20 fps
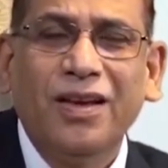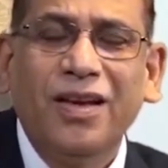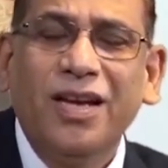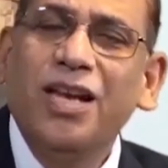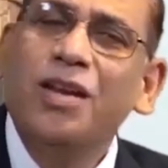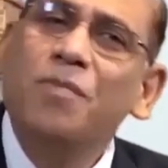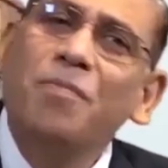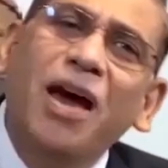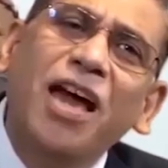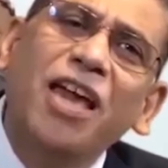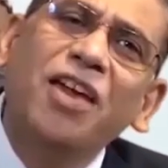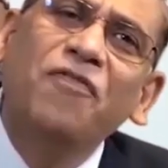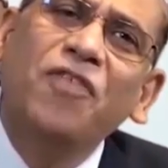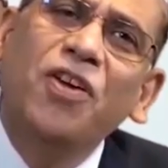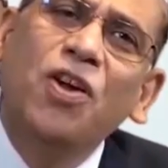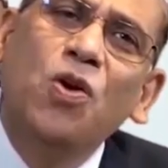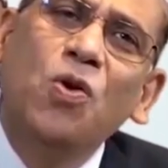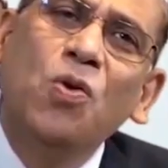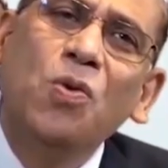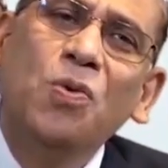In my
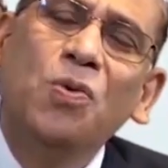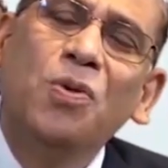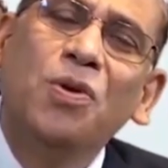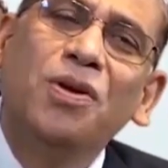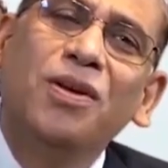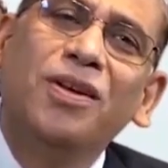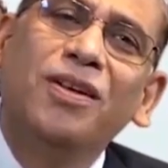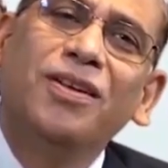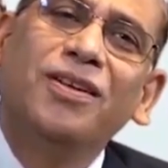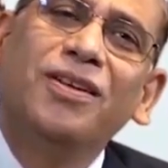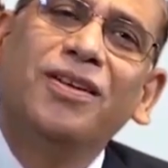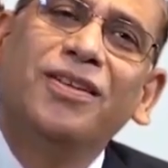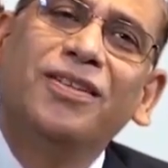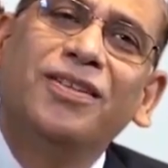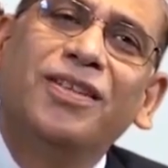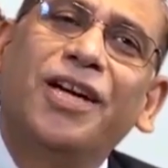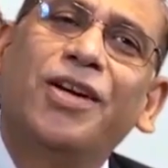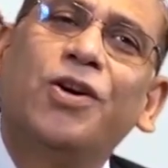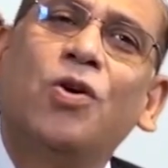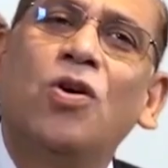view,
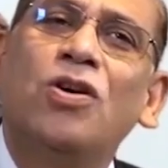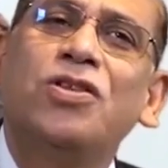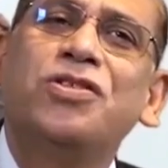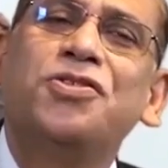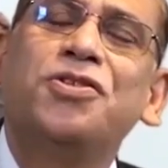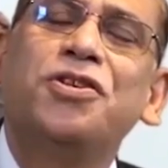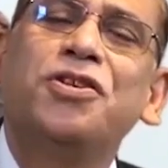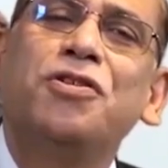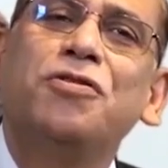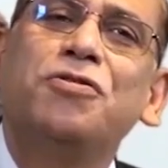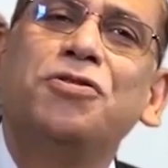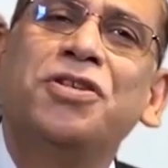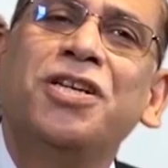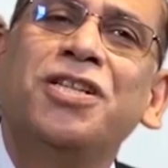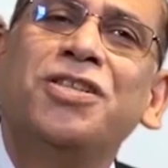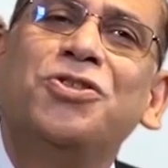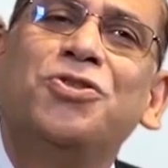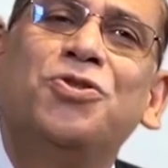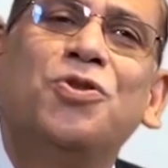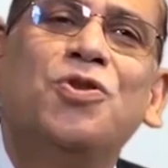the
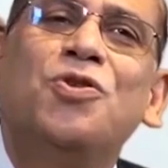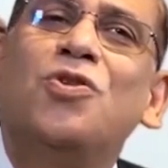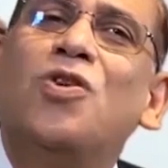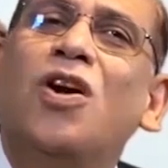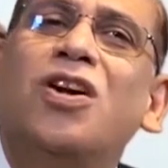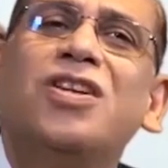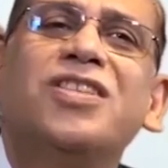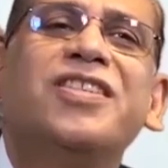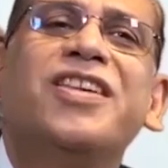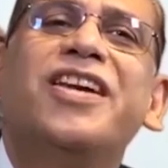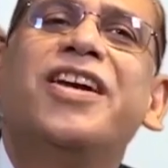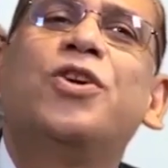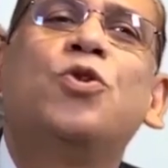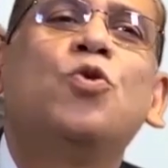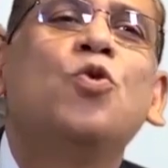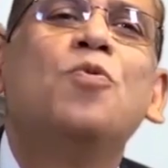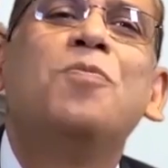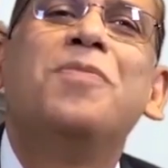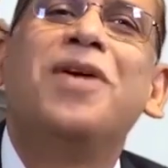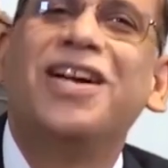constitution should not say
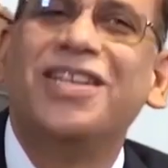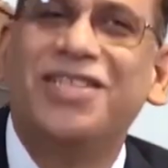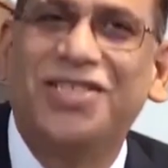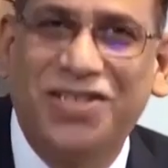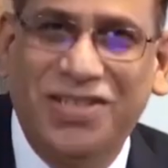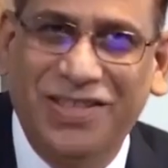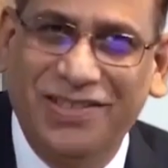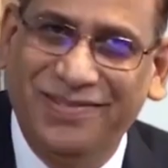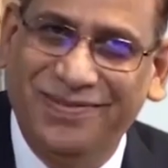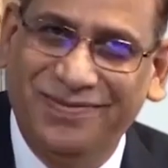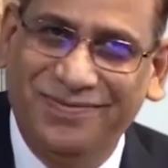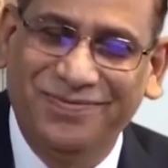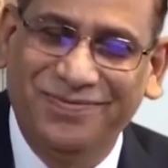too much.